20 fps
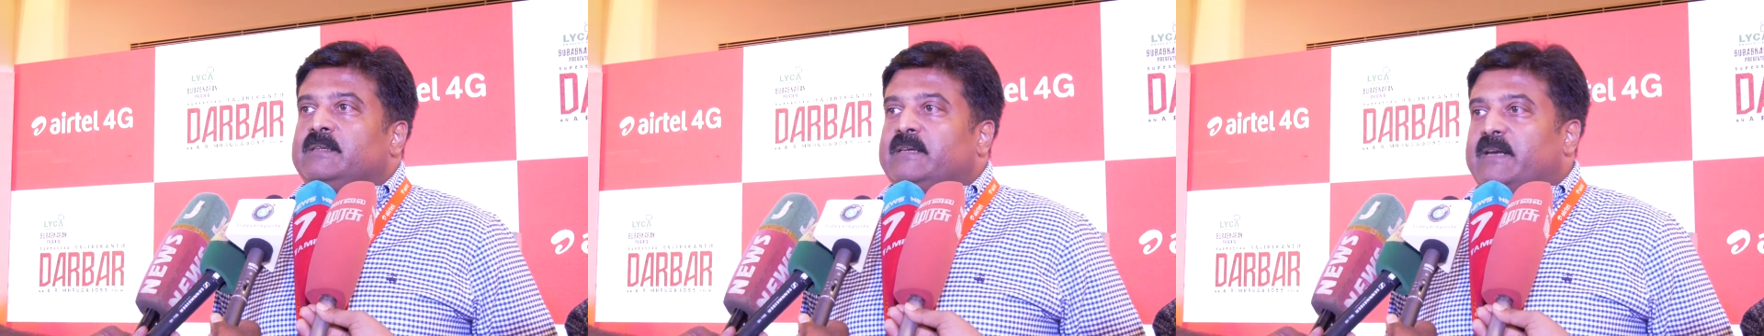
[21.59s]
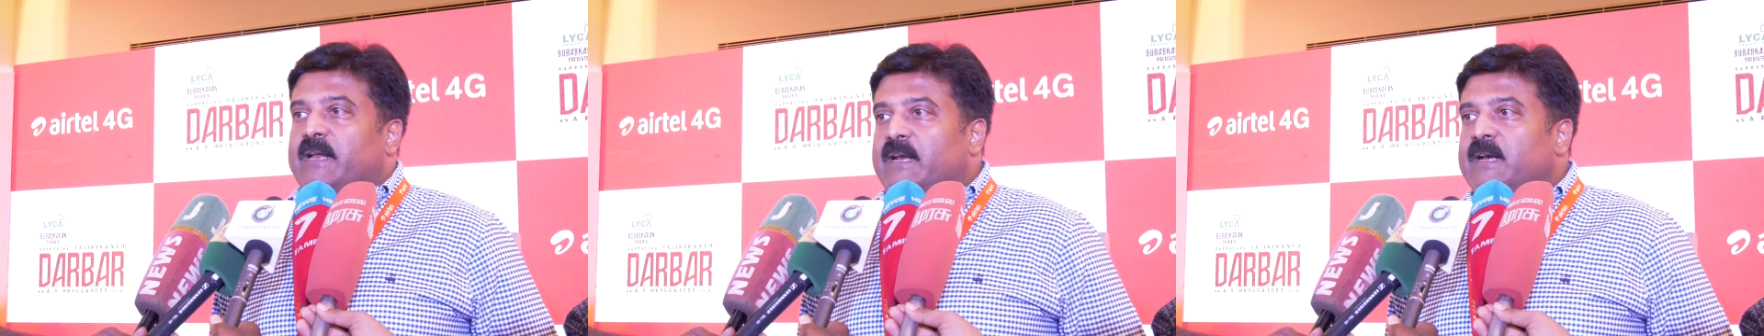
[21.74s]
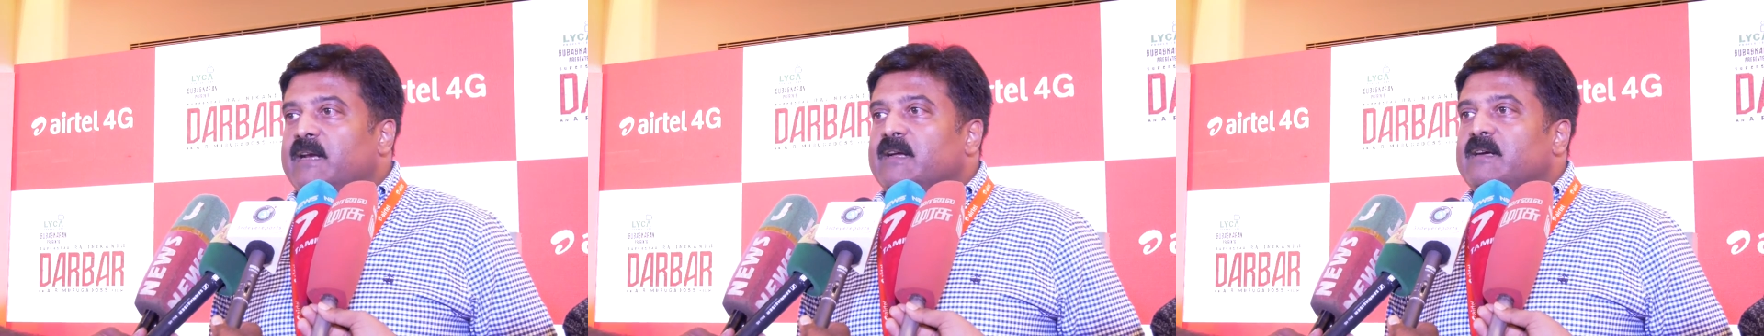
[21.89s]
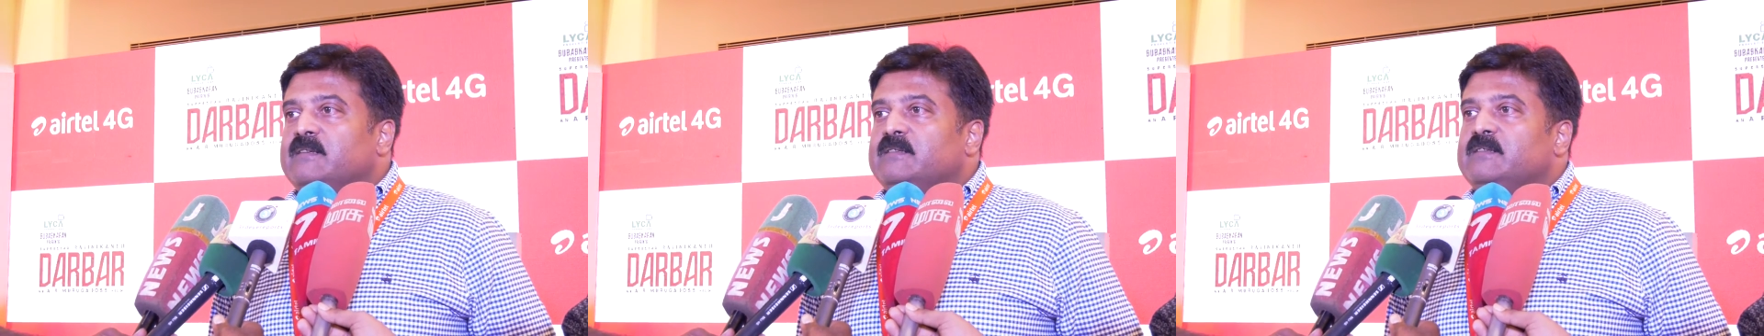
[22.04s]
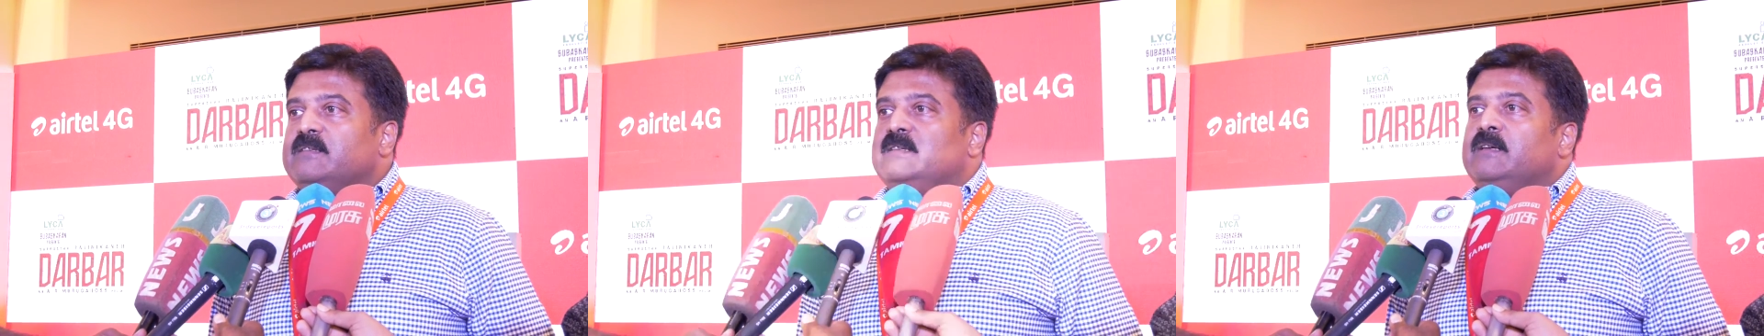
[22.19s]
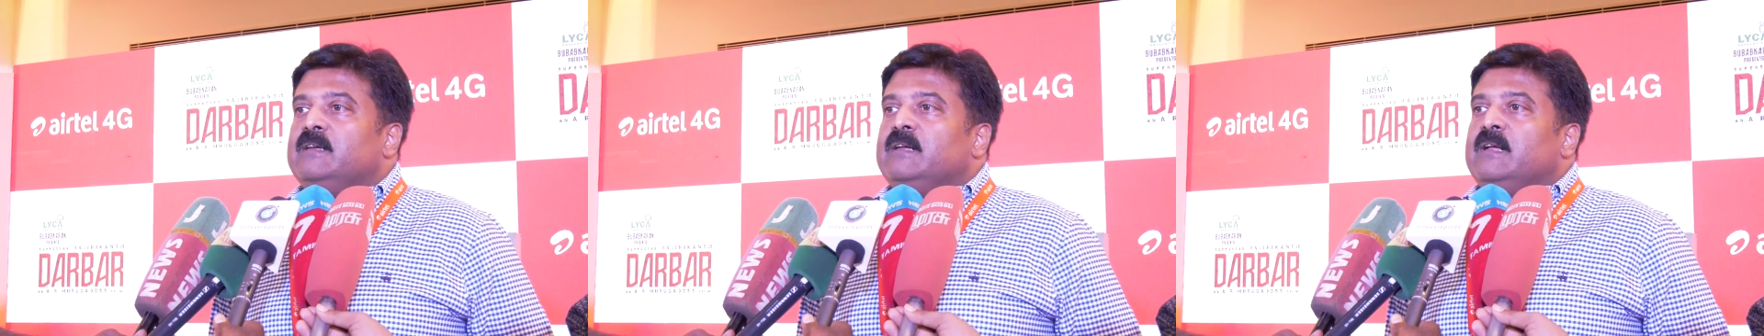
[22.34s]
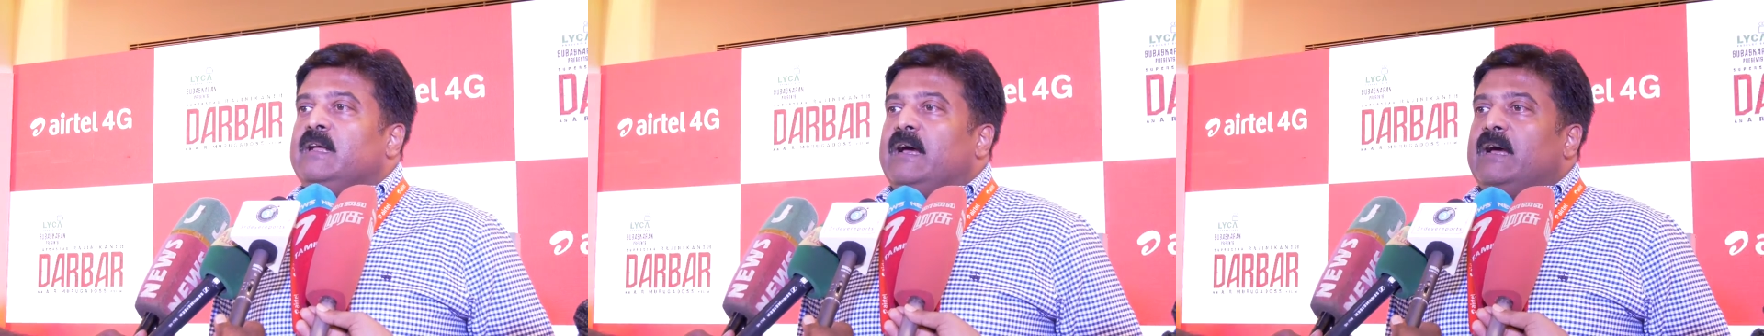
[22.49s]
trailers
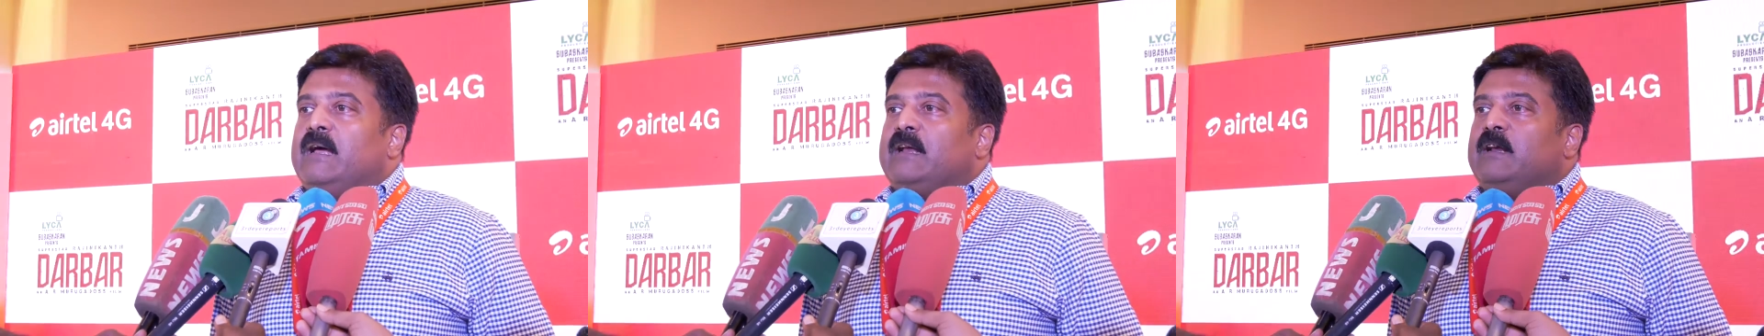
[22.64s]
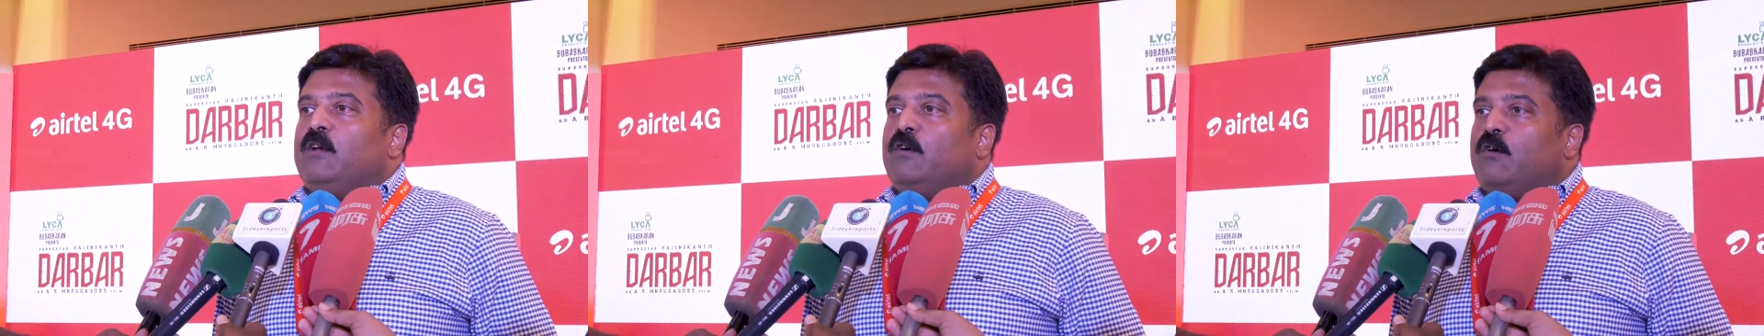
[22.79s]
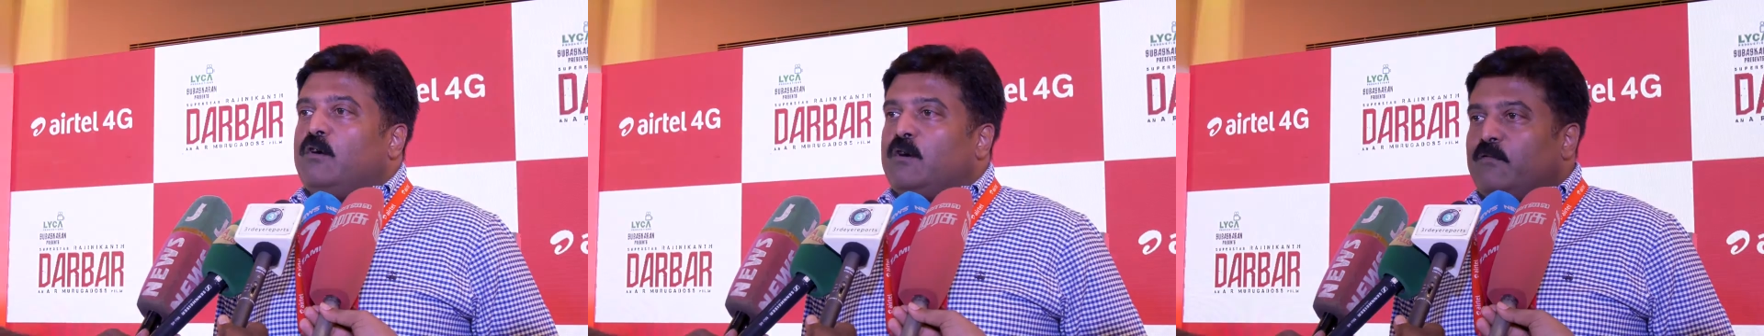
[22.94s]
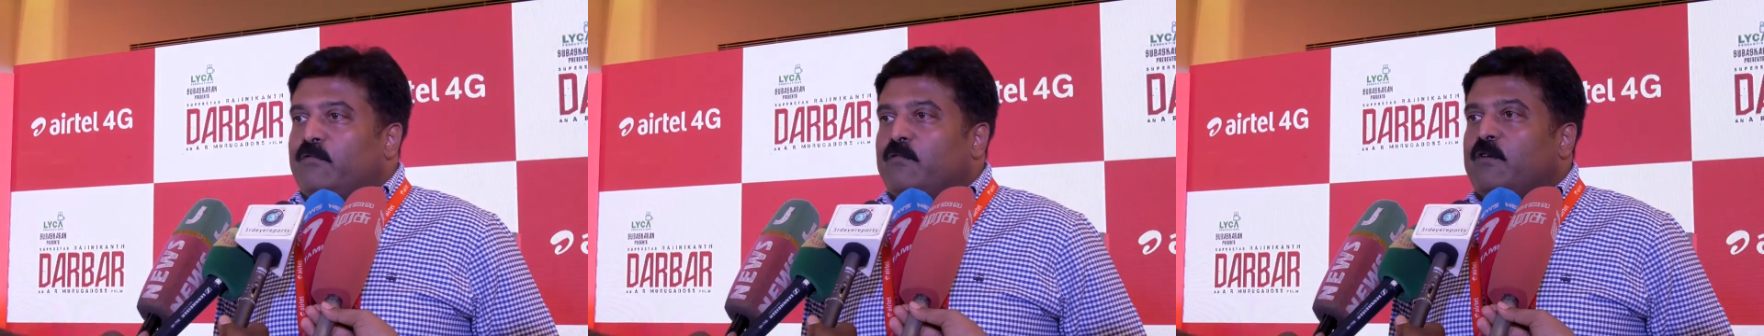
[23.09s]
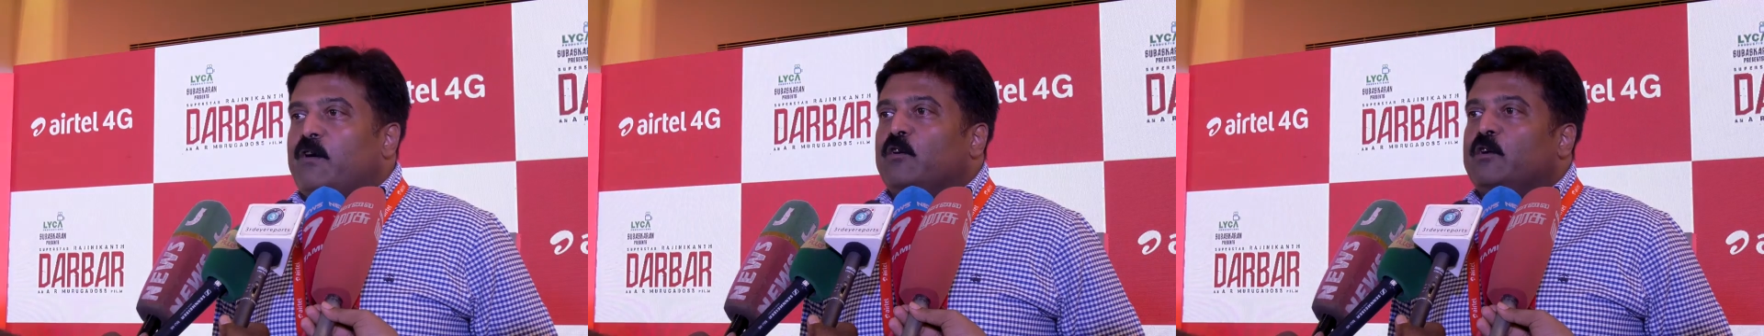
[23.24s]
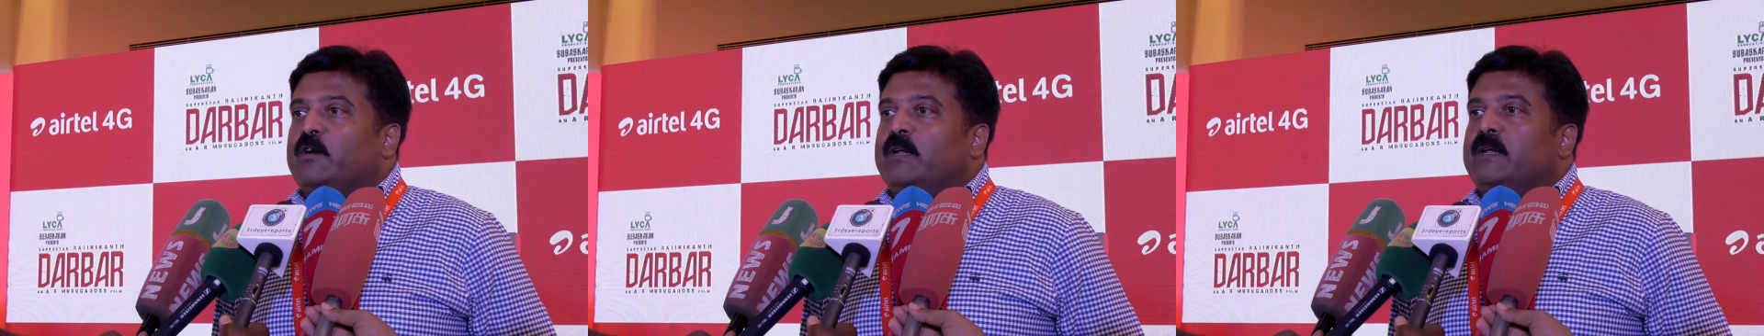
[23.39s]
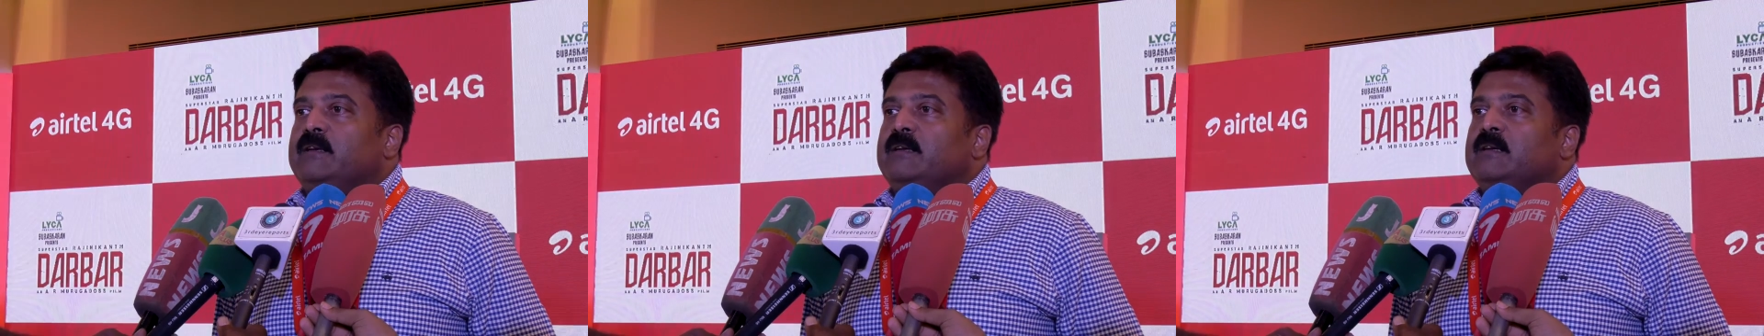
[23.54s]
and lot of
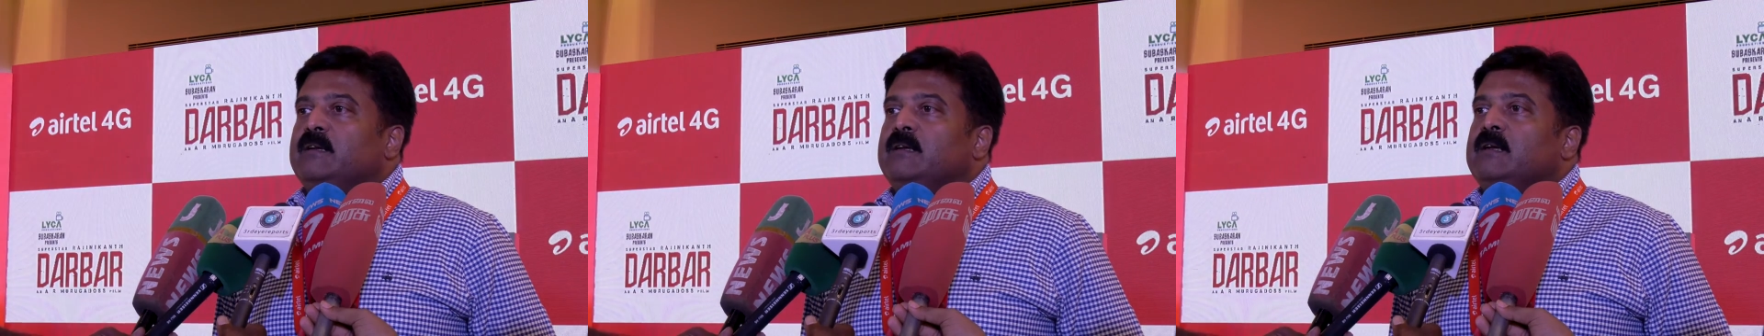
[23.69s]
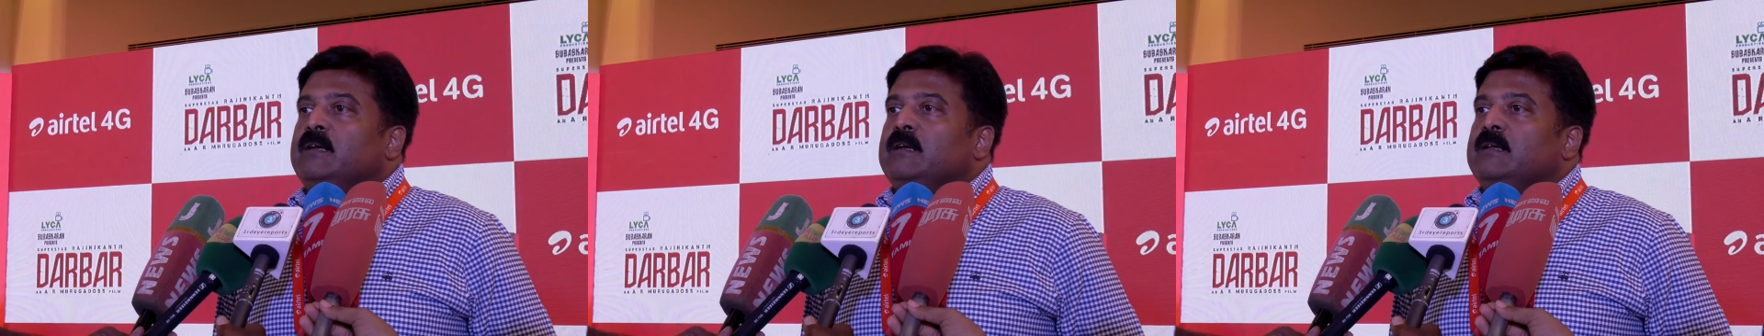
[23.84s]
content